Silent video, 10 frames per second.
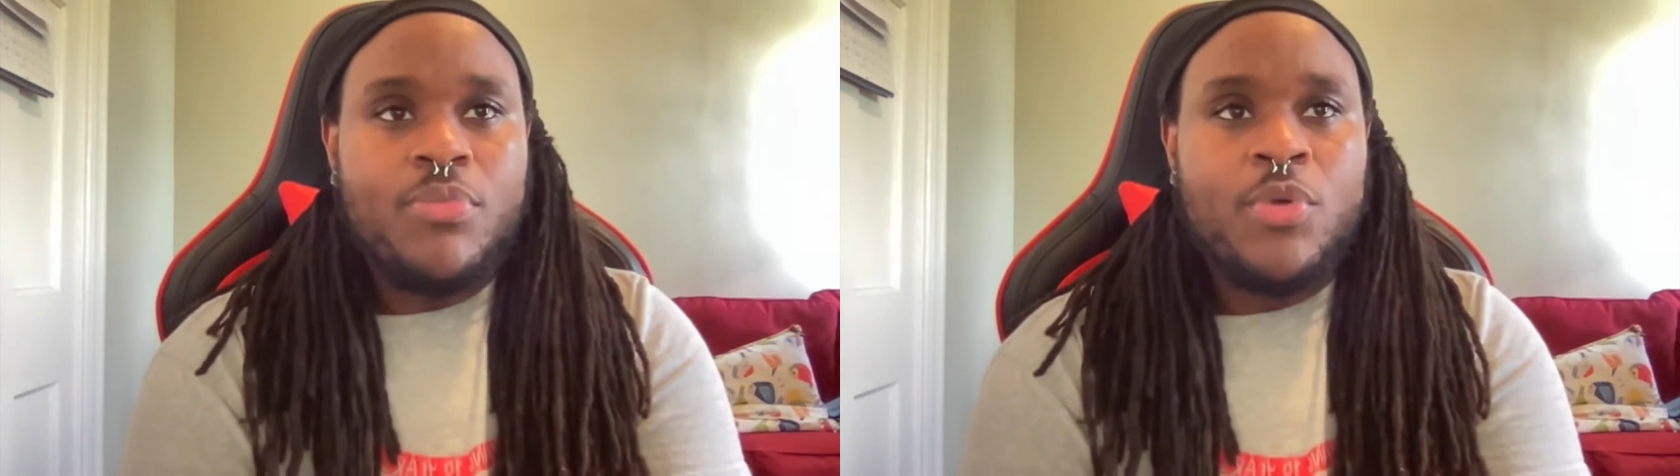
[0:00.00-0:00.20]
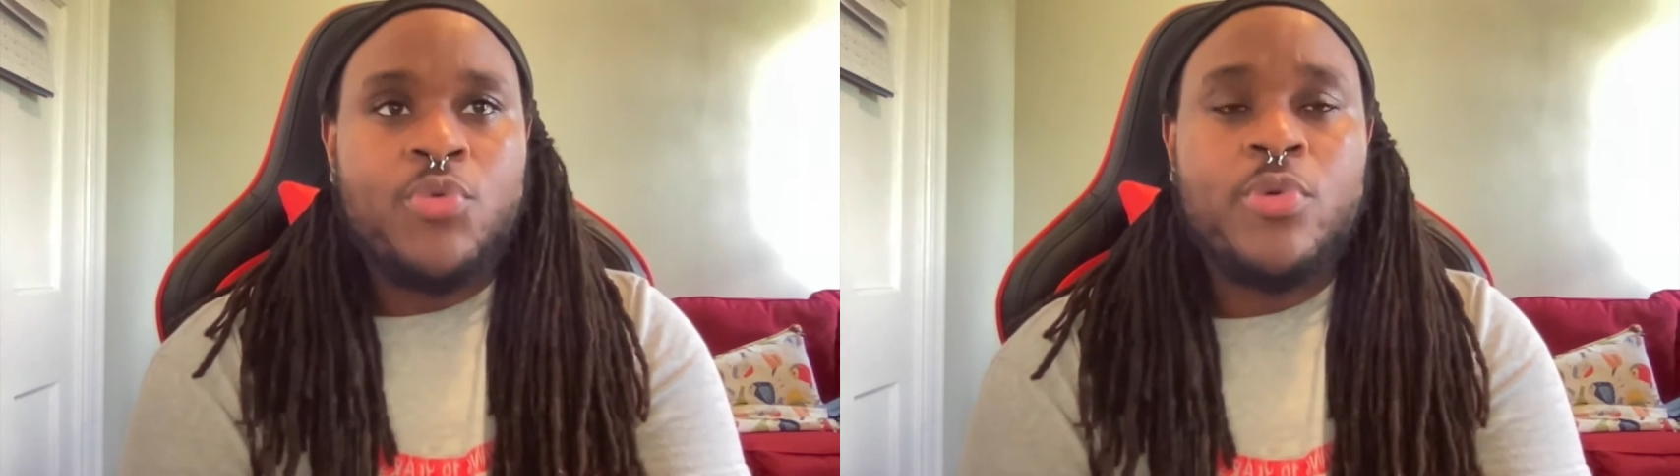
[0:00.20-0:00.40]

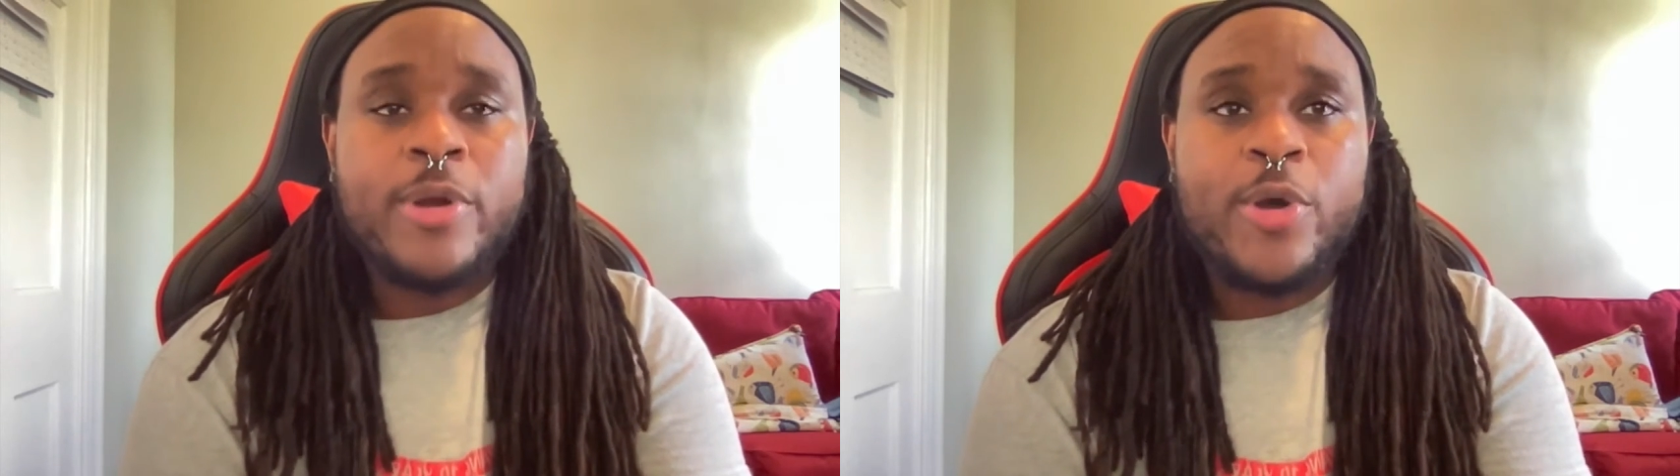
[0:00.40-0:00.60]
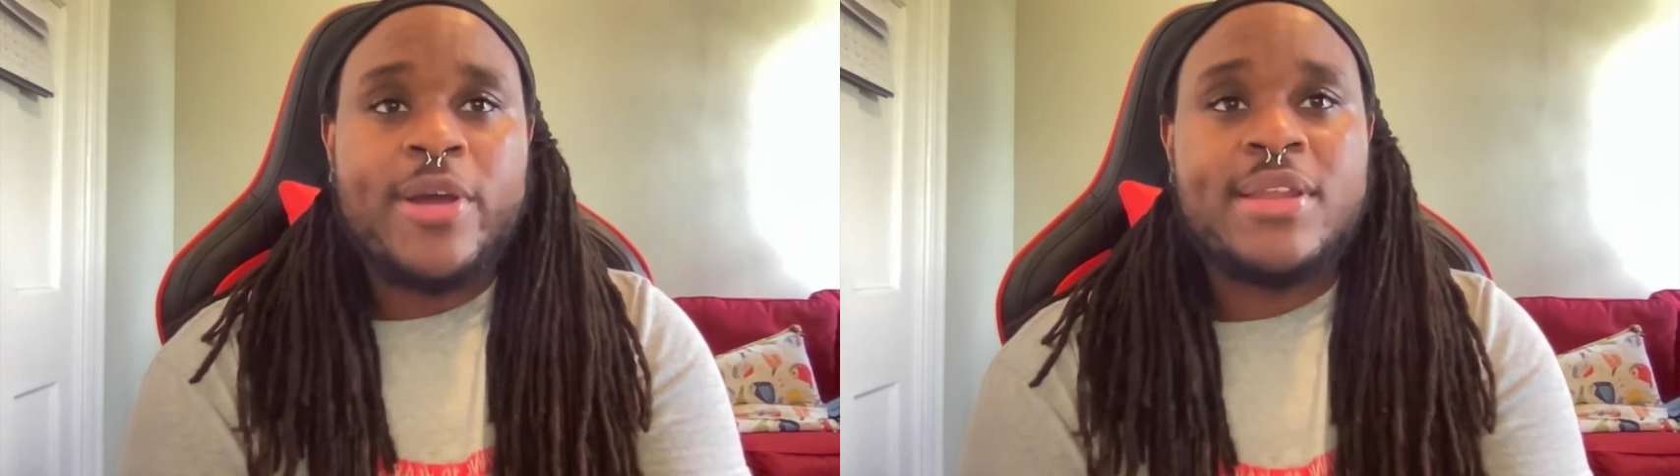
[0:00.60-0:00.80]
we're
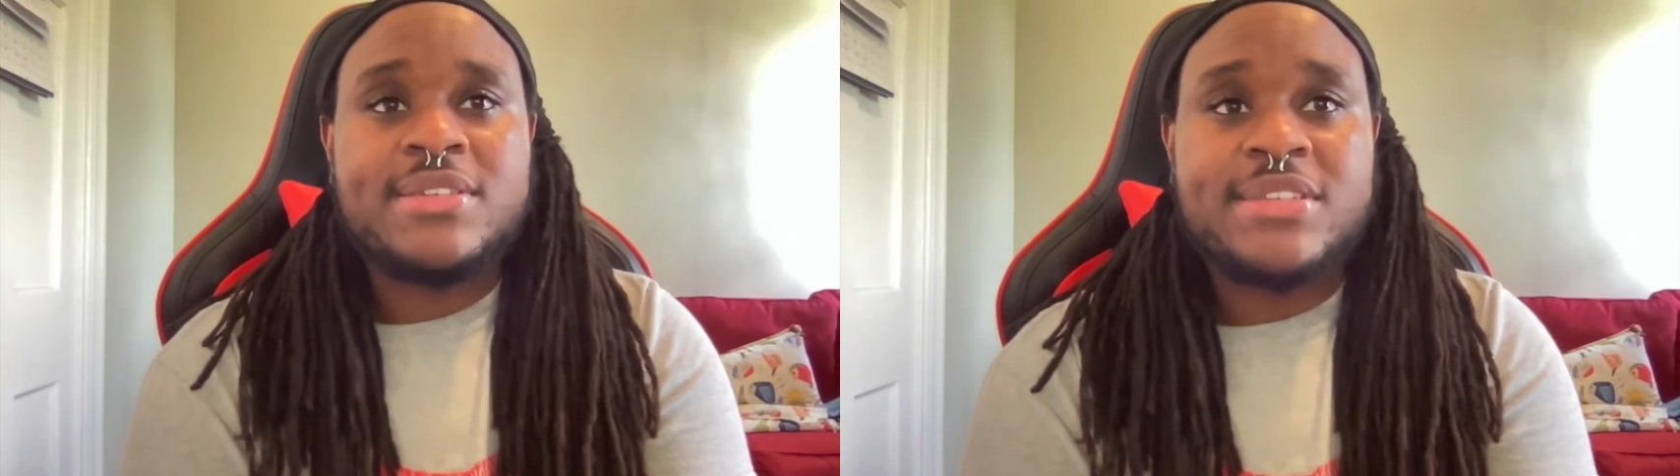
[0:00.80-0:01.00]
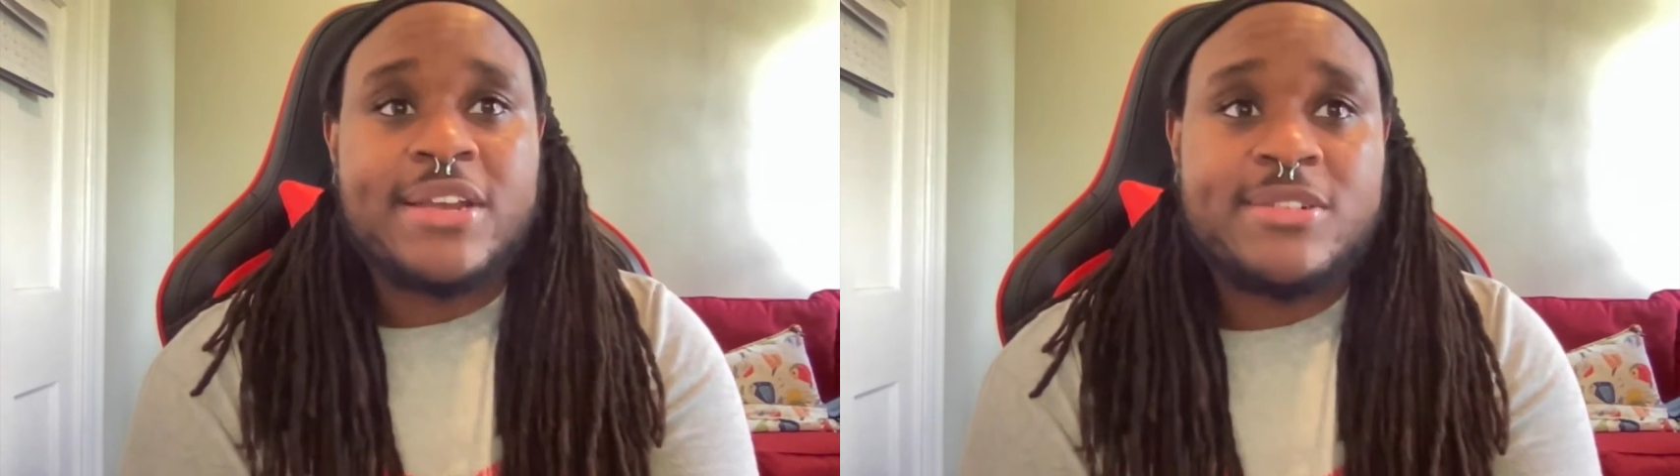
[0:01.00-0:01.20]
going to
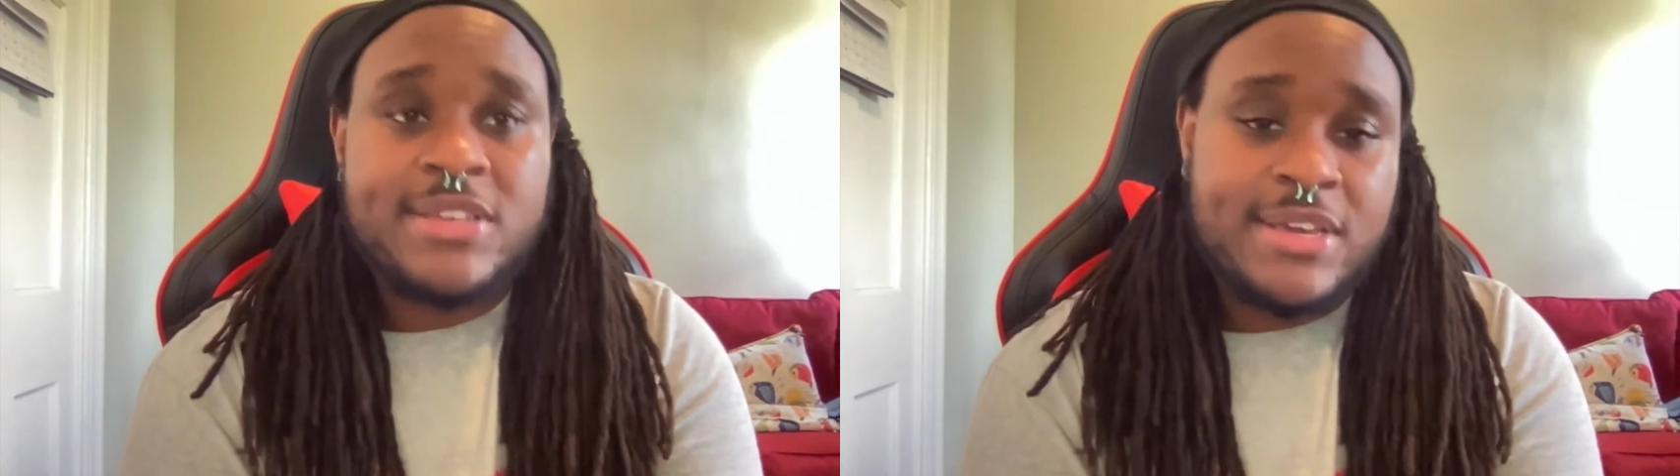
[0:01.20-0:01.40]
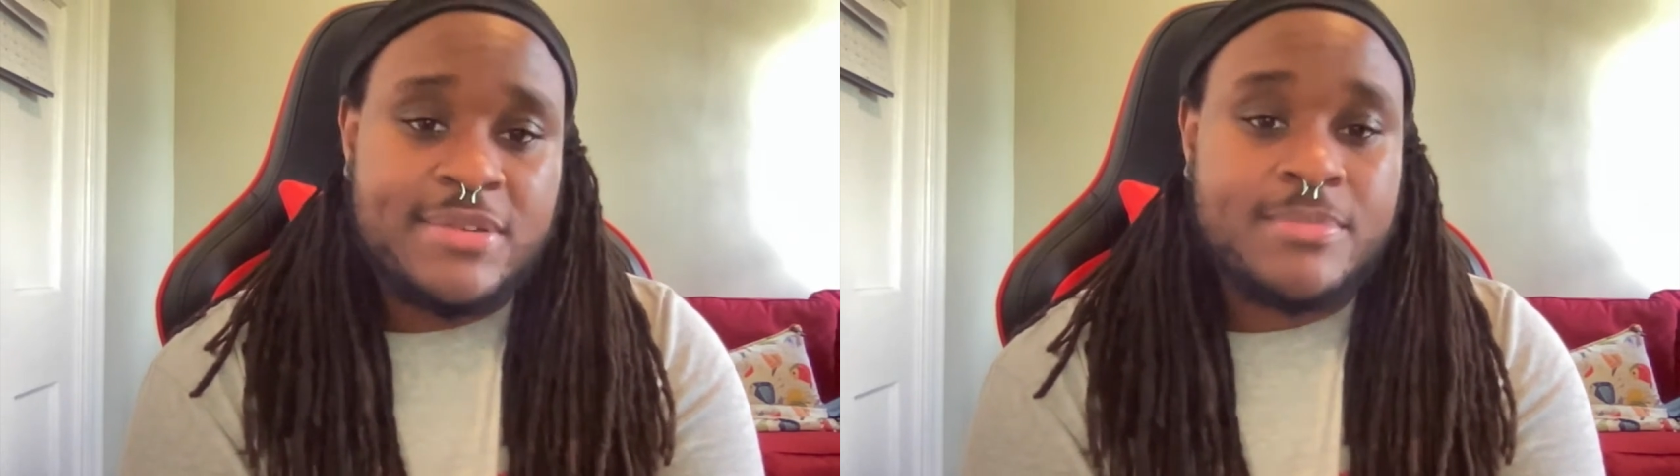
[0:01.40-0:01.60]
settle
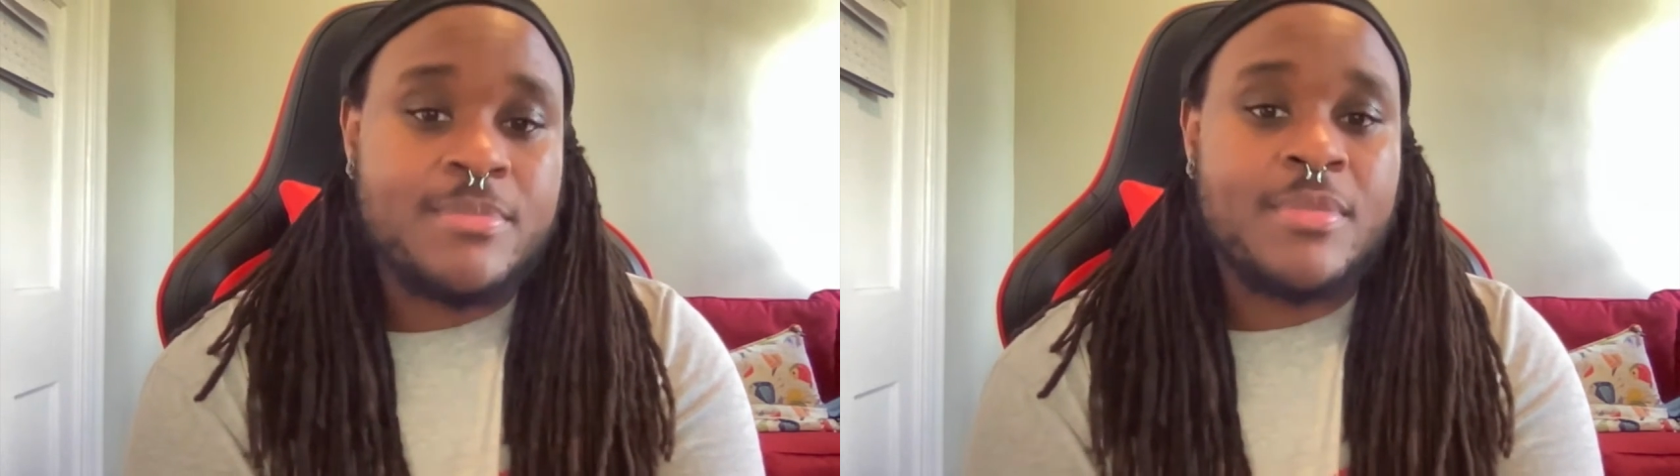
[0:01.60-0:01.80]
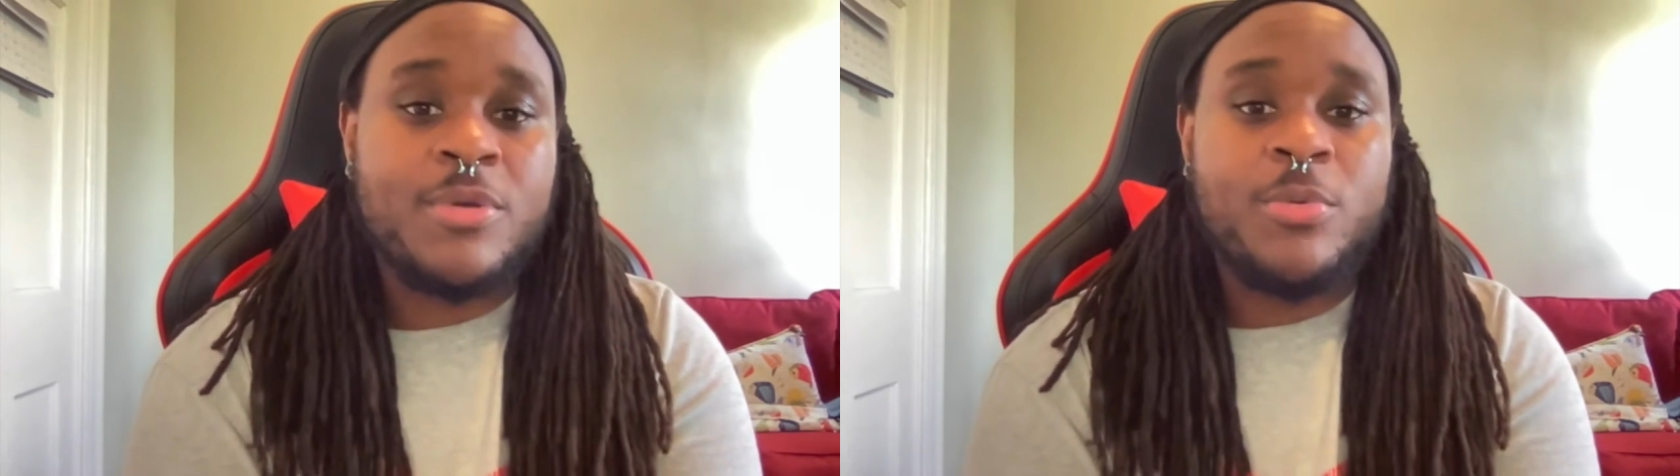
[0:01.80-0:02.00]
in
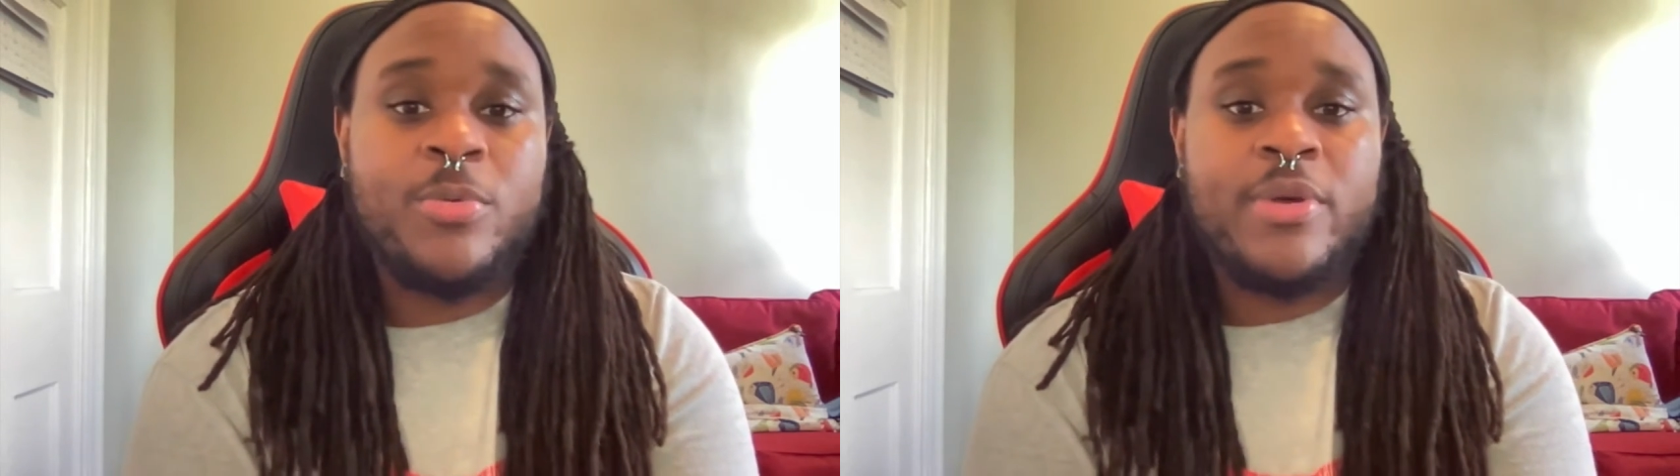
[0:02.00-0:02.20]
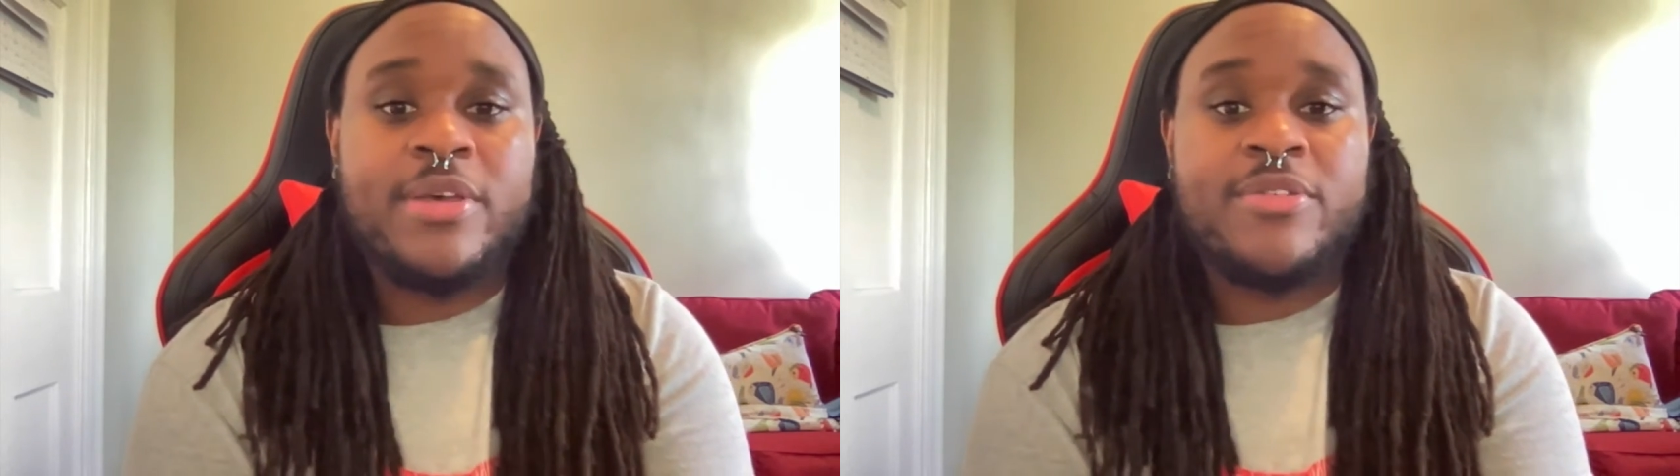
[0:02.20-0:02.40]

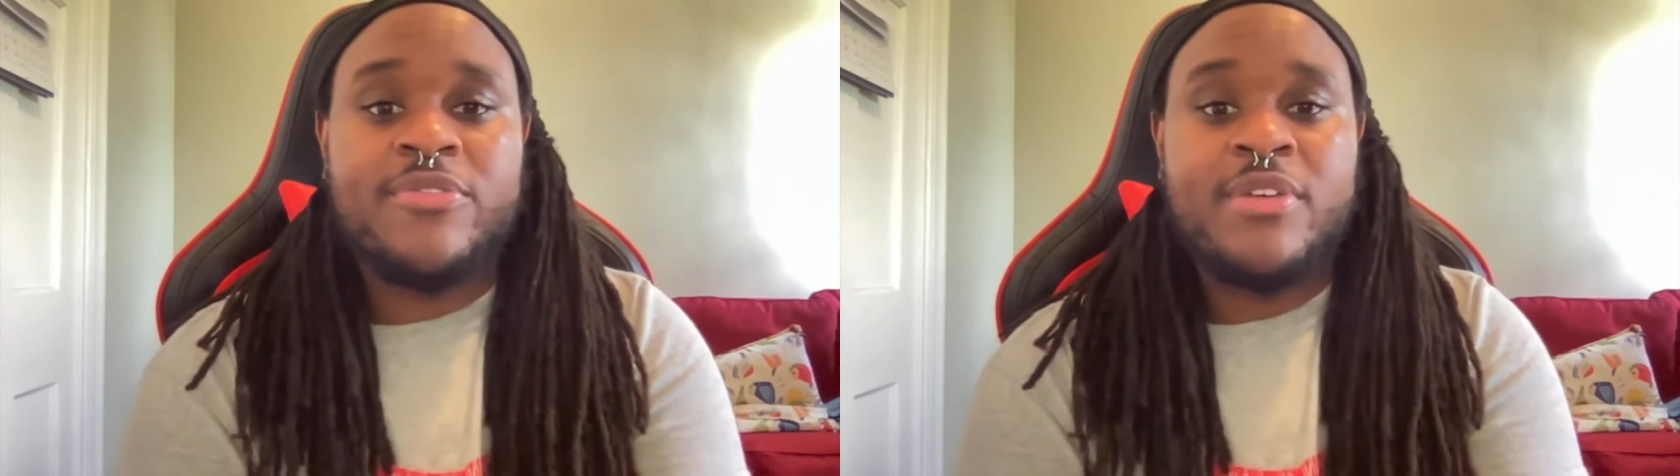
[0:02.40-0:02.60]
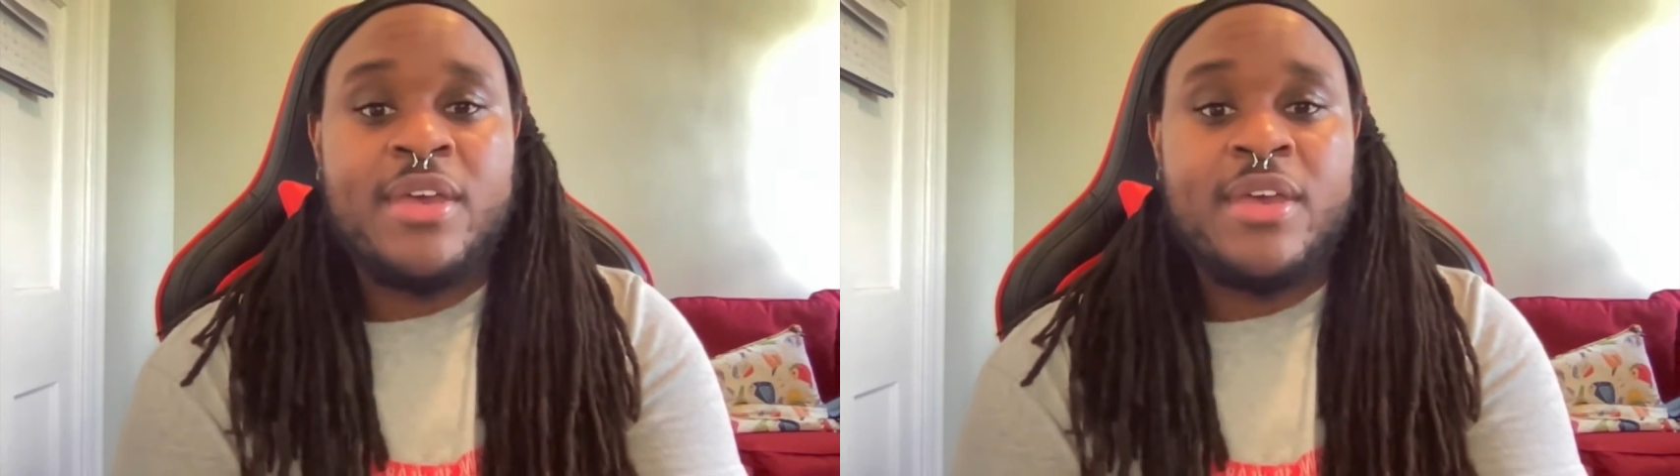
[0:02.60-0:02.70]
with